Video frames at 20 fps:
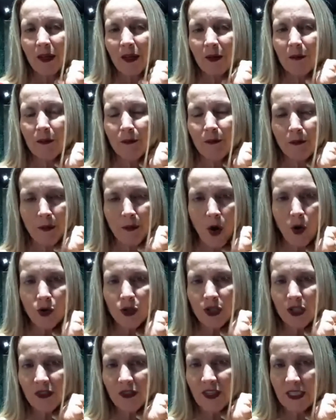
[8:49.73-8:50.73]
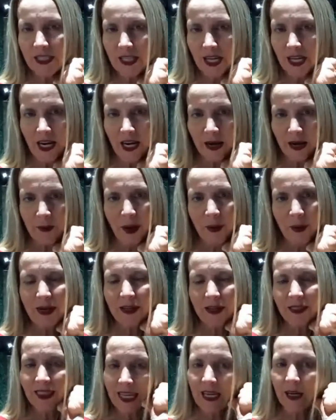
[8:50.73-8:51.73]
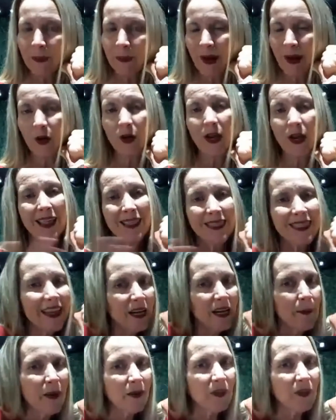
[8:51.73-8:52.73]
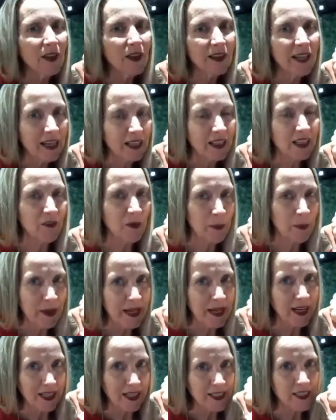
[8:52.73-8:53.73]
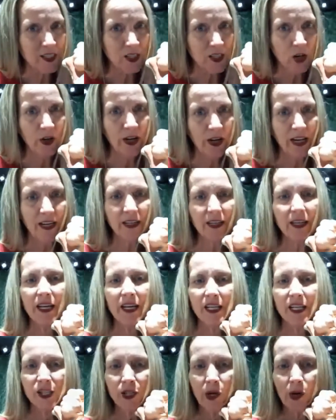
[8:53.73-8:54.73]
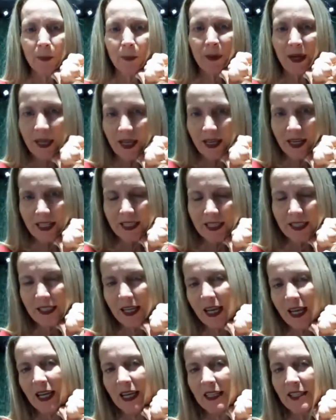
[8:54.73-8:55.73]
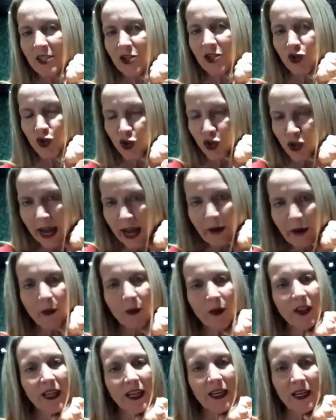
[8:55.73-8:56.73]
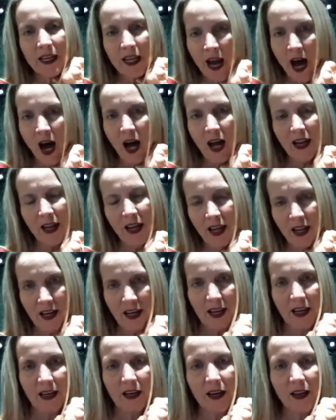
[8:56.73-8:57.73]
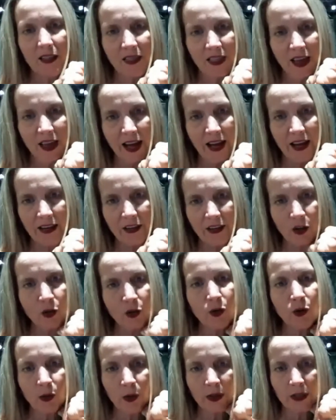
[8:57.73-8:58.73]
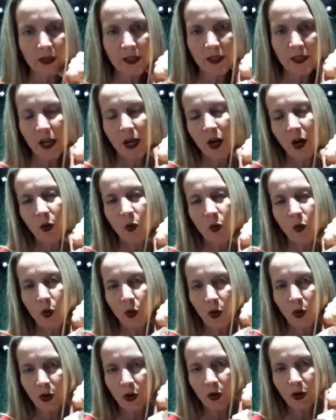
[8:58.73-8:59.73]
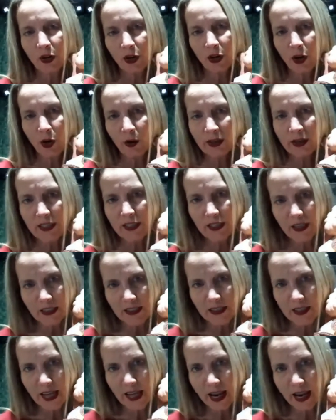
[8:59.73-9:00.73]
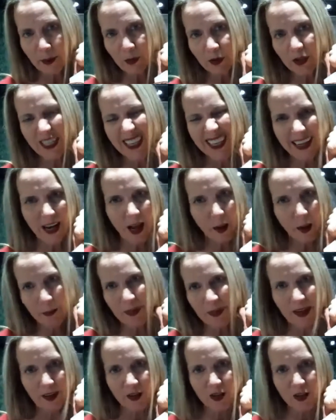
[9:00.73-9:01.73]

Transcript: Most of the time, I mean, think about the length of a penis, okay? So a penis is generally not hitting that uterus, or, you know, it's able to get up there.